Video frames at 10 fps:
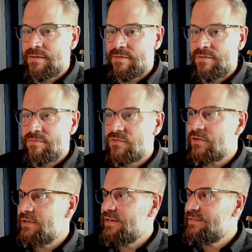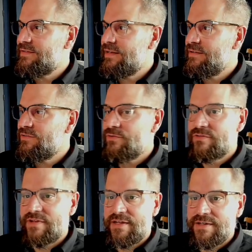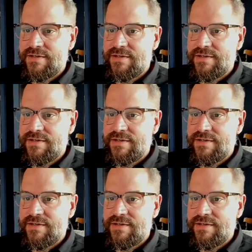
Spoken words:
Oh, sorry, not state, source tag.